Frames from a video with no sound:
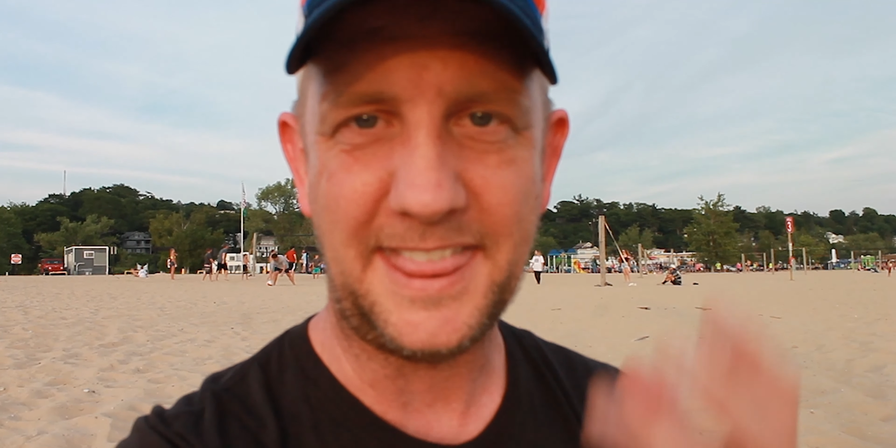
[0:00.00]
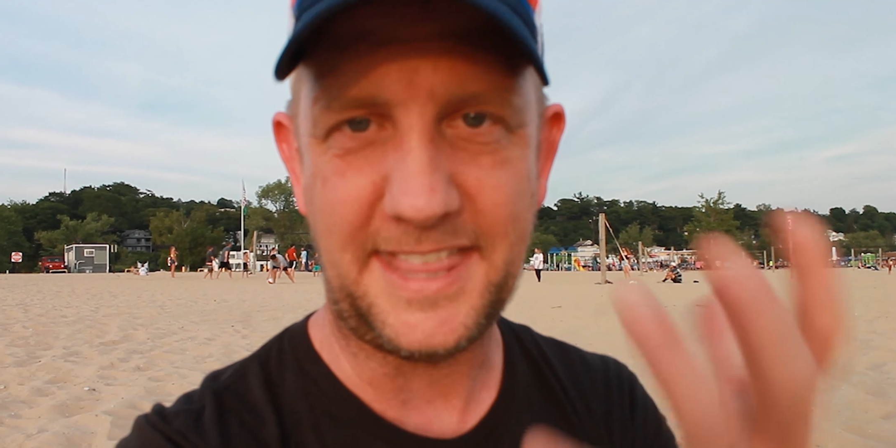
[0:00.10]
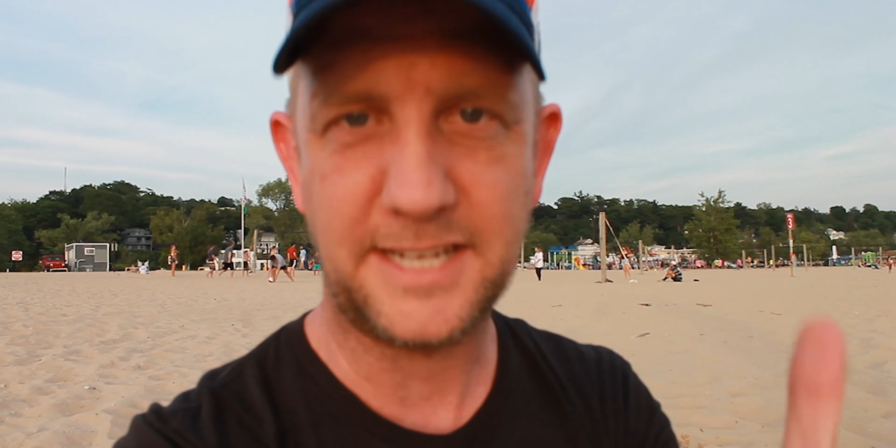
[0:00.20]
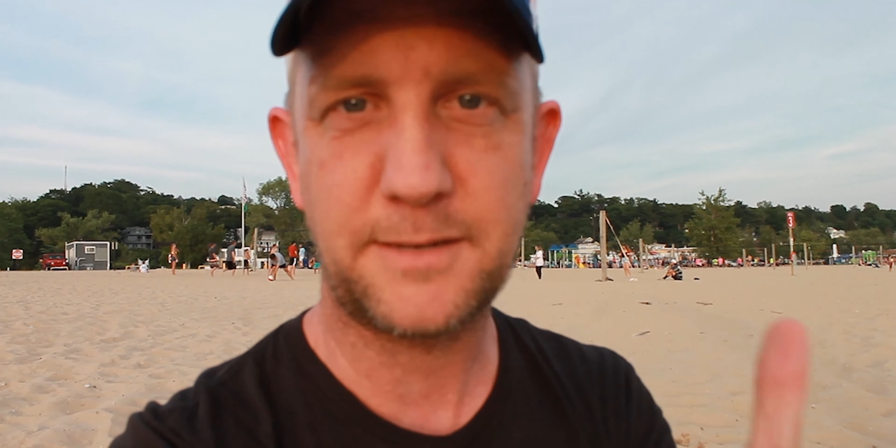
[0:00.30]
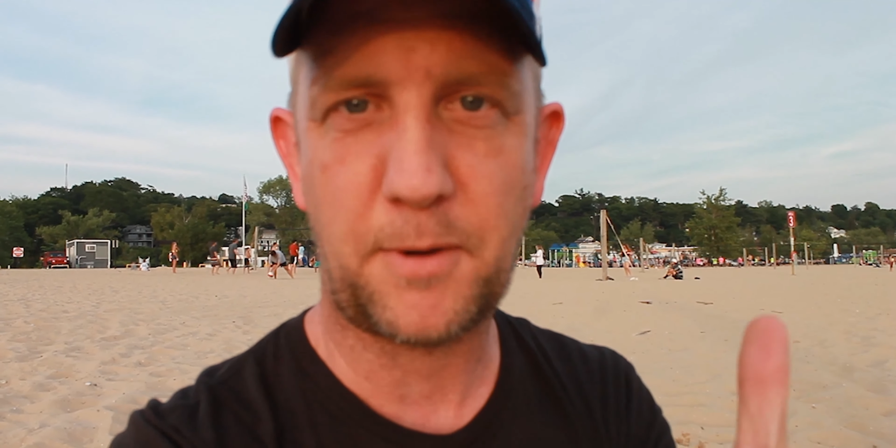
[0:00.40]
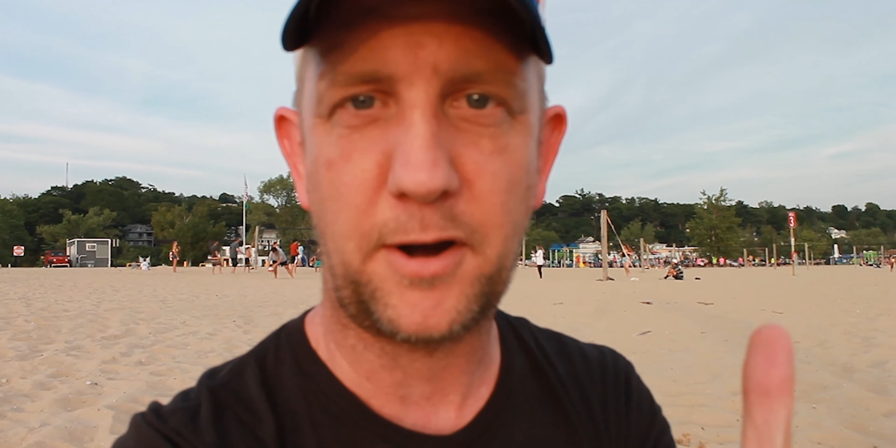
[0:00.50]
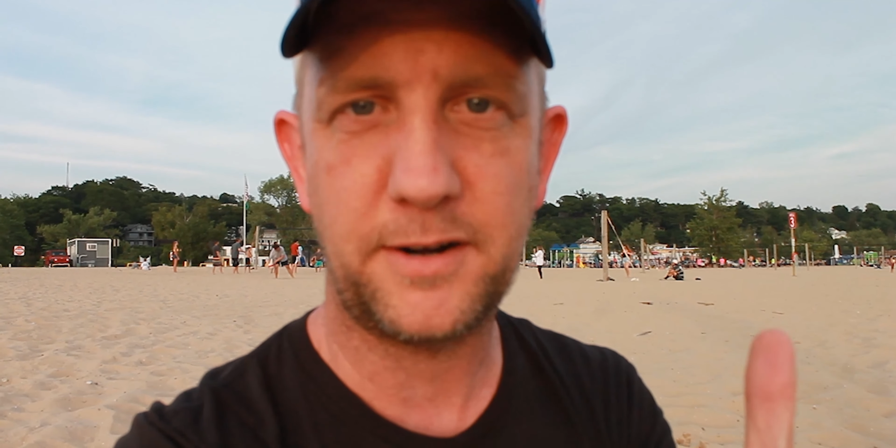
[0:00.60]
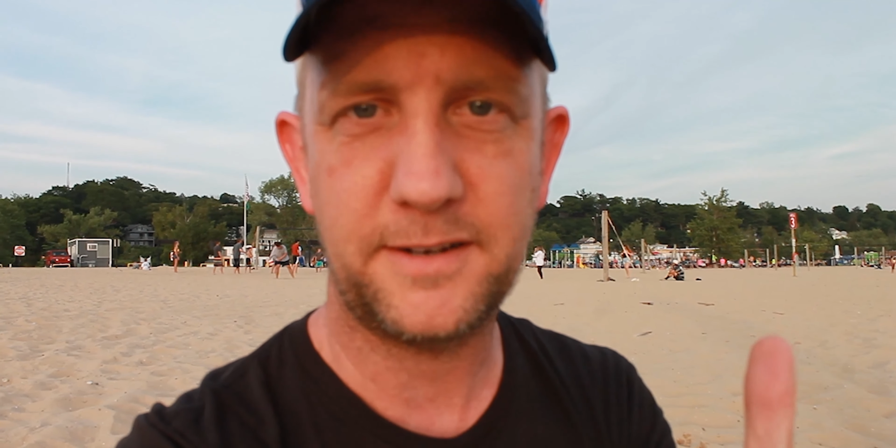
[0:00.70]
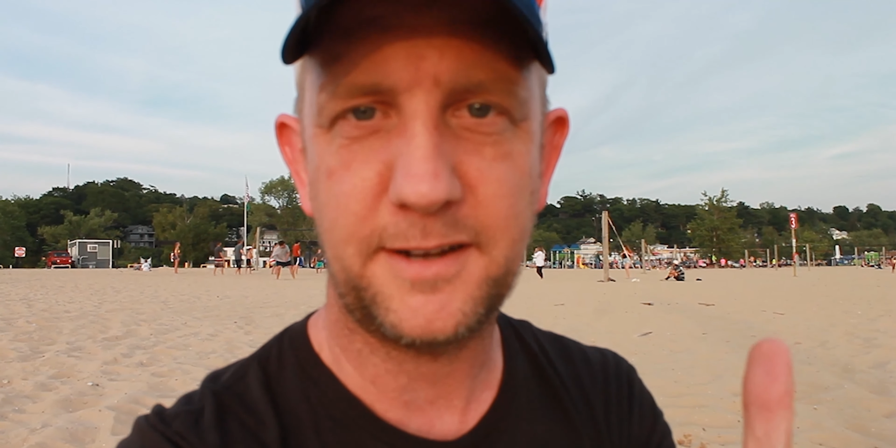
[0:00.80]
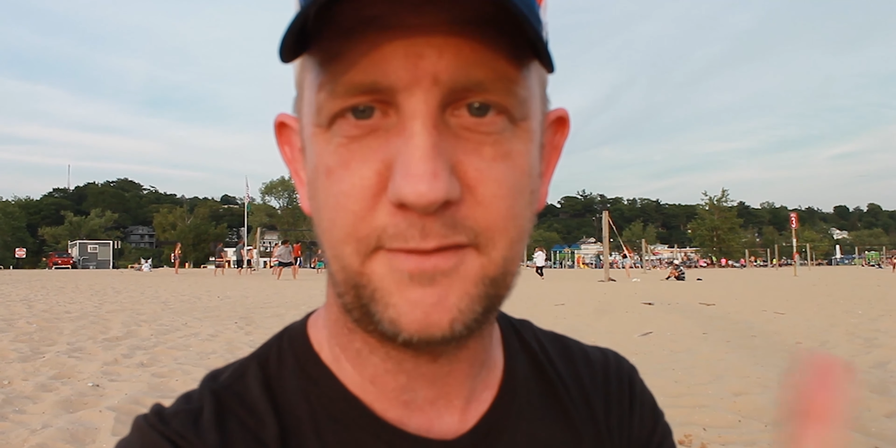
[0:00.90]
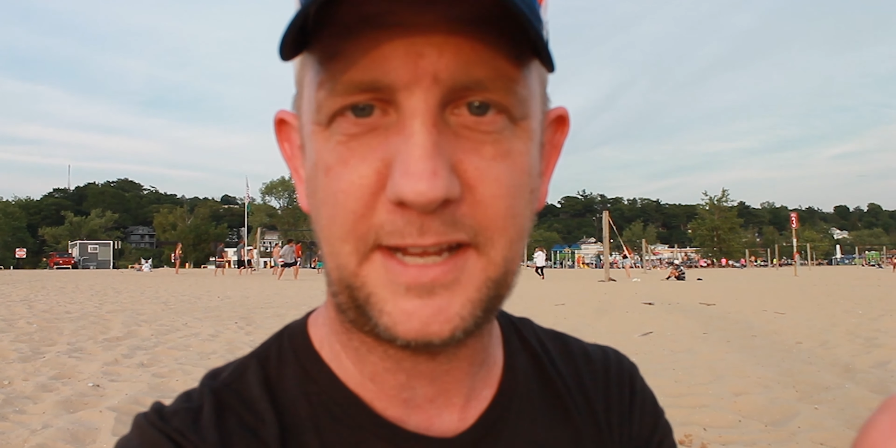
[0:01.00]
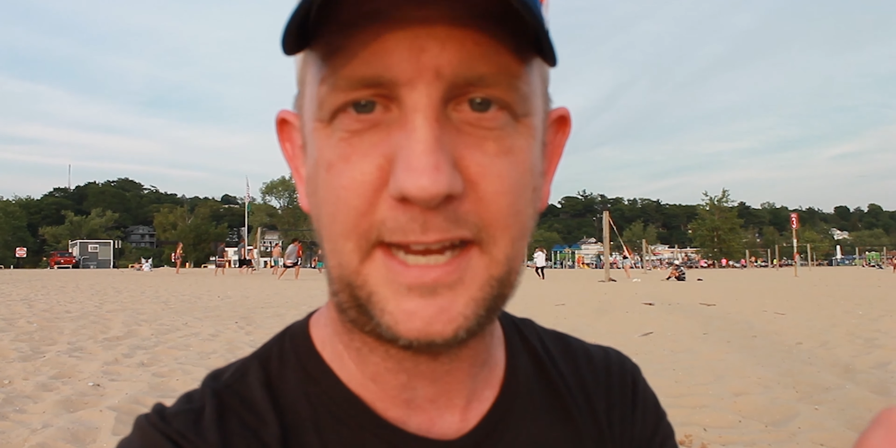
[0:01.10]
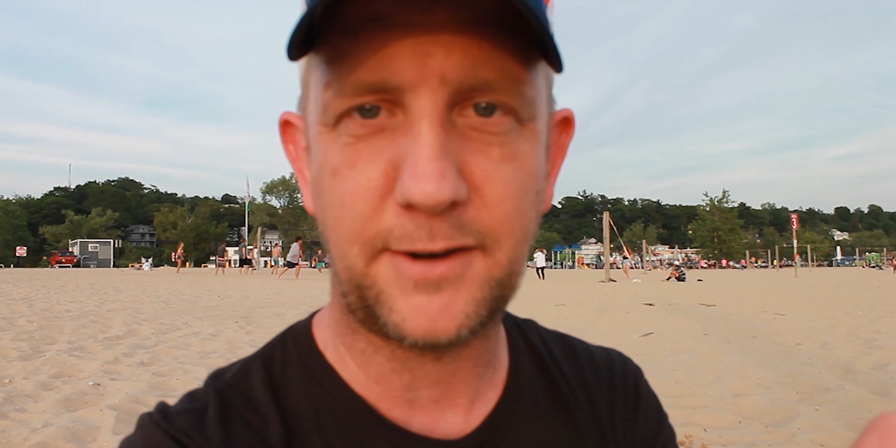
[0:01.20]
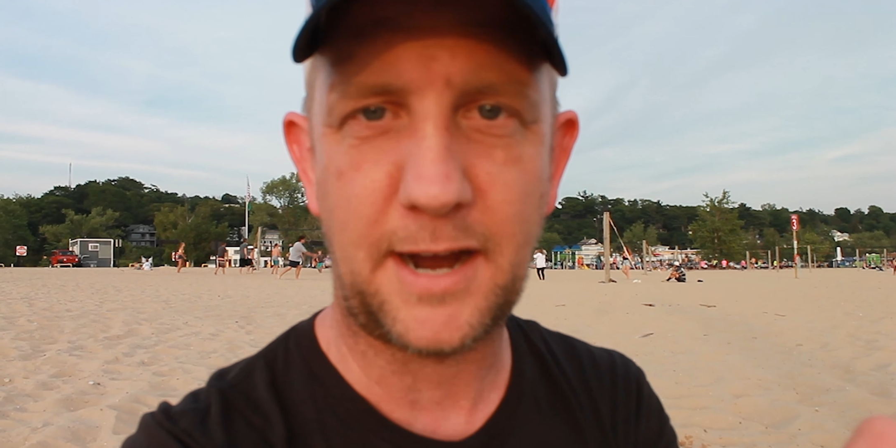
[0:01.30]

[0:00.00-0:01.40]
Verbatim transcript: this part of the gear